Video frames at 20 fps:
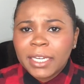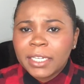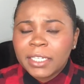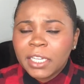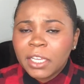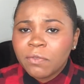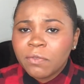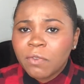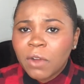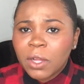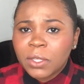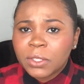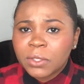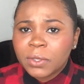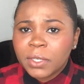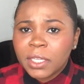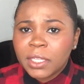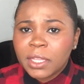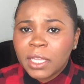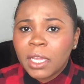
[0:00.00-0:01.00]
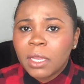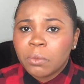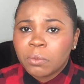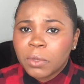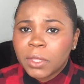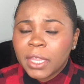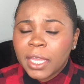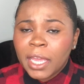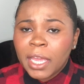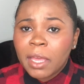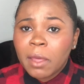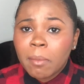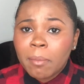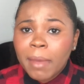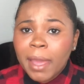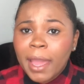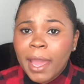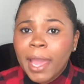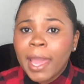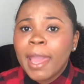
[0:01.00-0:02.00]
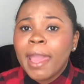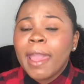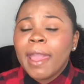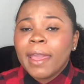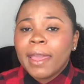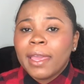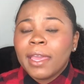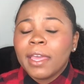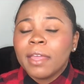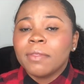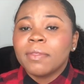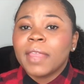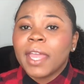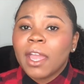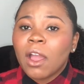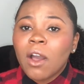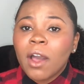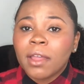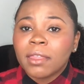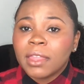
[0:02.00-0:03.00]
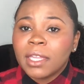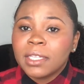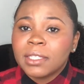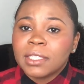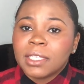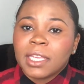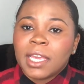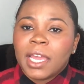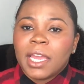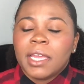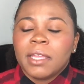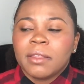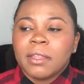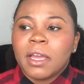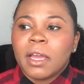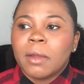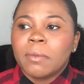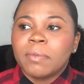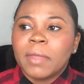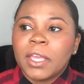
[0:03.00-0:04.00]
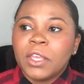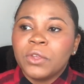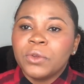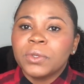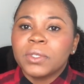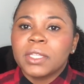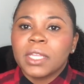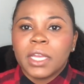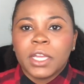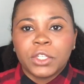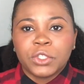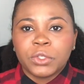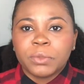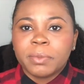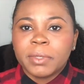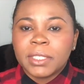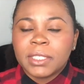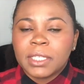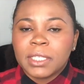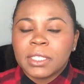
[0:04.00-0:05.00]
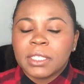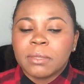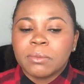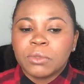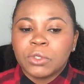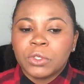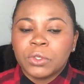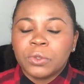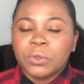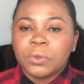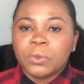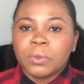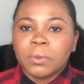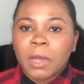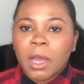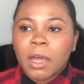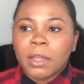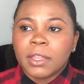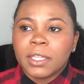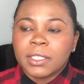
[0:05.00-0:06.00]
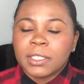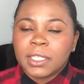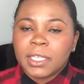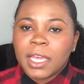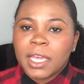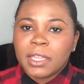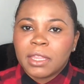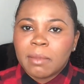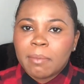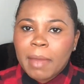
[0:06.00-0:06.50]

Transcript: defaults or anything with the handbag, and they authenticate. They use the entropy system to authenticate the